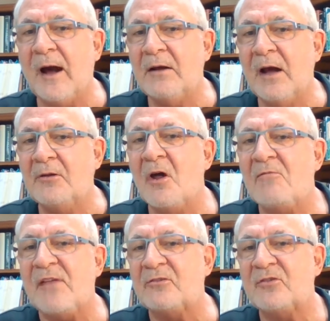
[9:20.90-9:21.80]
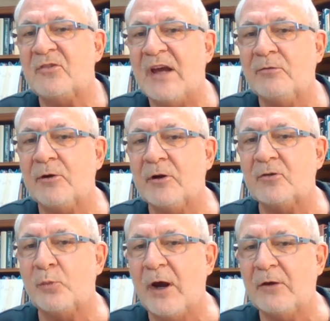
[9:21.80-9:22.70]
I love that savory
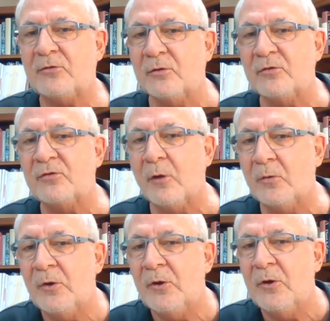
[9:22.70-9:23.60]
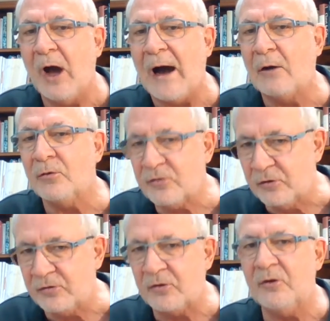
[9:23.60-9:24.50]
expression. So ours
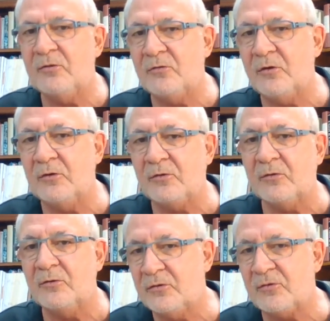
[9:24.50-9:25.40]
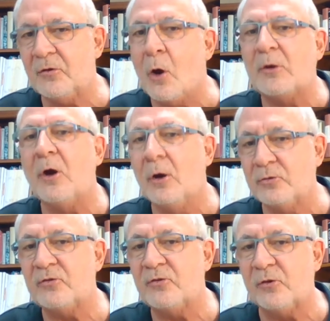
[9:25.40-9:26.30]
is a Sonoma Coast
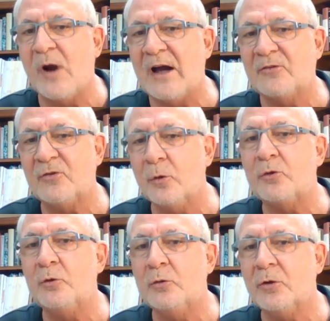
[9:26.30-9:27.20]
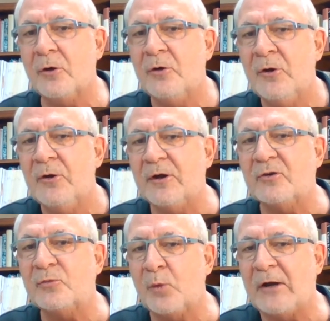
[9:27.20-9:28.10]
Syrah, so a cooler
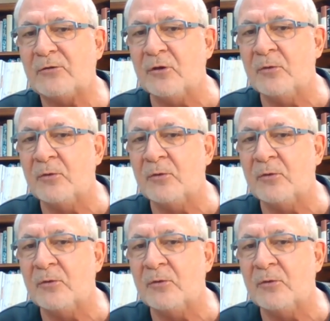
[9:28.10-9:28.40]
expression.